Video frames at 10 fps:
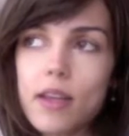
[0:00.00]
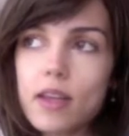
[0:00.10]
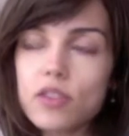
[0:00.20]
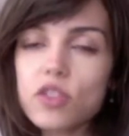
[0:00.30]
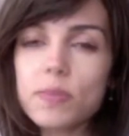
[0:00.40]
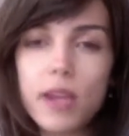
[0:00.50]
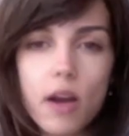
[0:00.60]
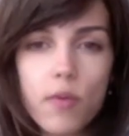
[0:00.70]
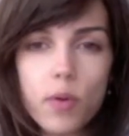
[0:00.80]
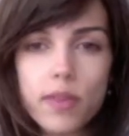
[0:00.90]
So just be
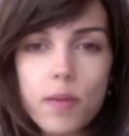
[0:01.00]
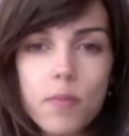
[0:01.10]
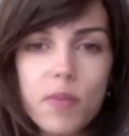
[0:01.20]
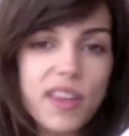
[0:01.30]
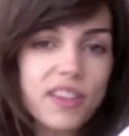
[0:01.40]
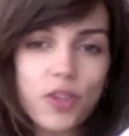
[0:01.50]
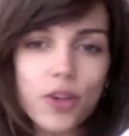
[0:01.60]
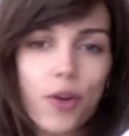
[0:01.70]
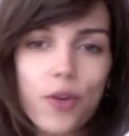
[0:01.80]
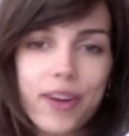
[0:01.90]
careful with them, but they turn
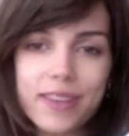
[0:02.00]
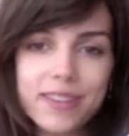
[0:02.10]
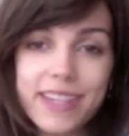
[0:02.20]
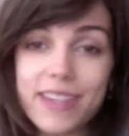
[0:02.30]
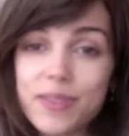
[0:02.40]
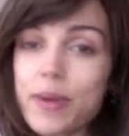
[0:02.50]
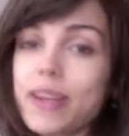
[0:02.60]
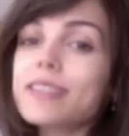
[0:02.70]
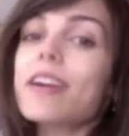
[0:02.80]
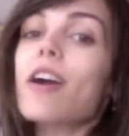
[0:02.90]
out great.
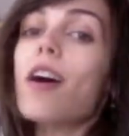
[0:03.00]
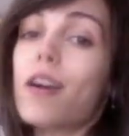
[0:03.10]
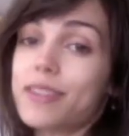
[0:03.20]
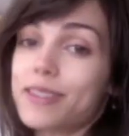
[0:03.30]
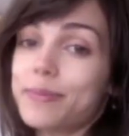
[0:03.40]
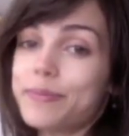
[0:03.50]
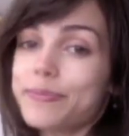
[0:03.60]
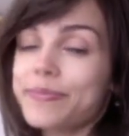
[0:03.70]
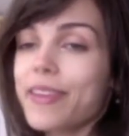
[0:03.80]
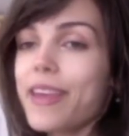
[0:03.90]
Taste-wise, they're awesome.
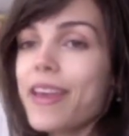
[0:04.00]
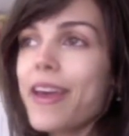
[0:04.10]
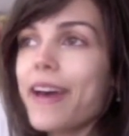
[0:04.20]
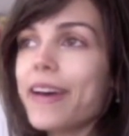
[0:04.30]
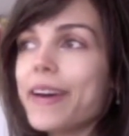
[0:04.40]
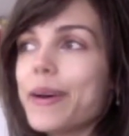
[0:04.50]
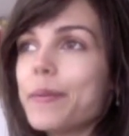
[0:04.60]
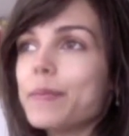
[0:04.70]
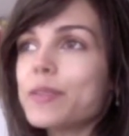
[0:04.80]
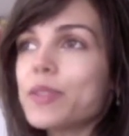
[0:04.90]

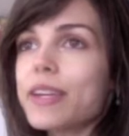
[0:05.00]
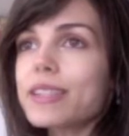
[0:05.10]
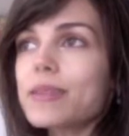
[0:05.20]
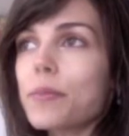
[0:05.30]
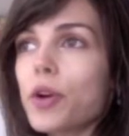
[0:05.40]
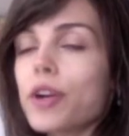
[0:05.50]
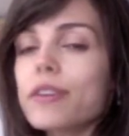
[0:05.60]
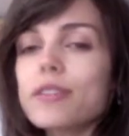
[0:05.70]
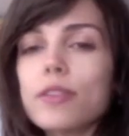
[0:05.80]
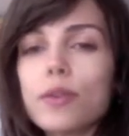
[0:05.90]
So that's some
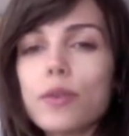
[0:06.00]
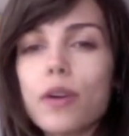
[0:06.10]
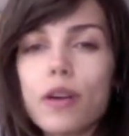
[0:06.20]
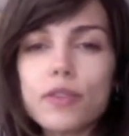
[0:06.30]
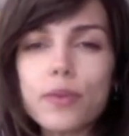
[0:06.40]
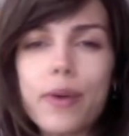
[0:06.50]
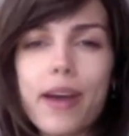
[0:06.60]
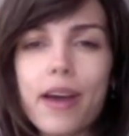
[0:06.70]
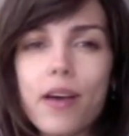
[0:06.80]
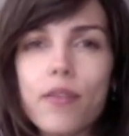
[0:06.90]
burgers. You also
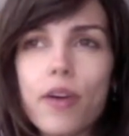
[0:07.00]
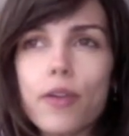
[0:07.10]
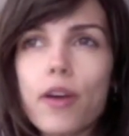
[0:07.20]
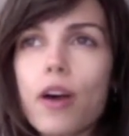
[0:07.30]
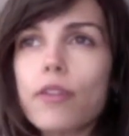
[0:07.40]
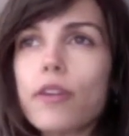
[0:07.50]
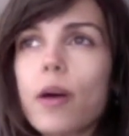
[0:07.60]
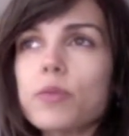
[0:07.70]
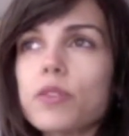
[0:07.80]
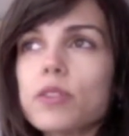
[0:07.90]
have other healthy
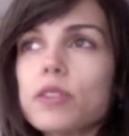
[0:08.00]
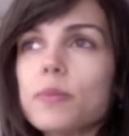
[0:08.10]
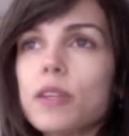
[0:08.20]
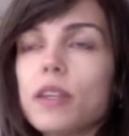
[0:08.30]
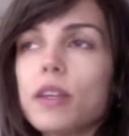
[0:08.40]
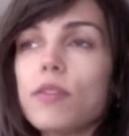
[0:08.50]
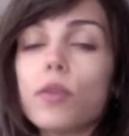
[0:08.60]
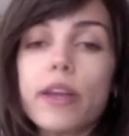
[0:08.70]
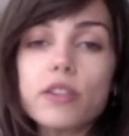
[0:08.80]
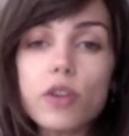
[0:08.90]
options being if you
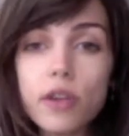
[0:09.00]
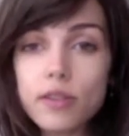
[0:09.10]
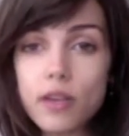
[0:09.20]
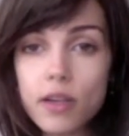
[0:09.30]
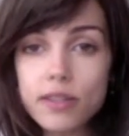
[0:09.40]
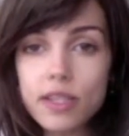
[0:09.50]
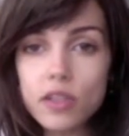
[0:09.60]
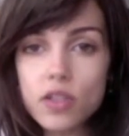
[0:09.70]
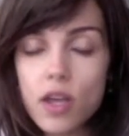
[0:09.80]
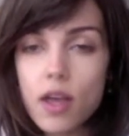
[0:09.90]
like turkey sausage,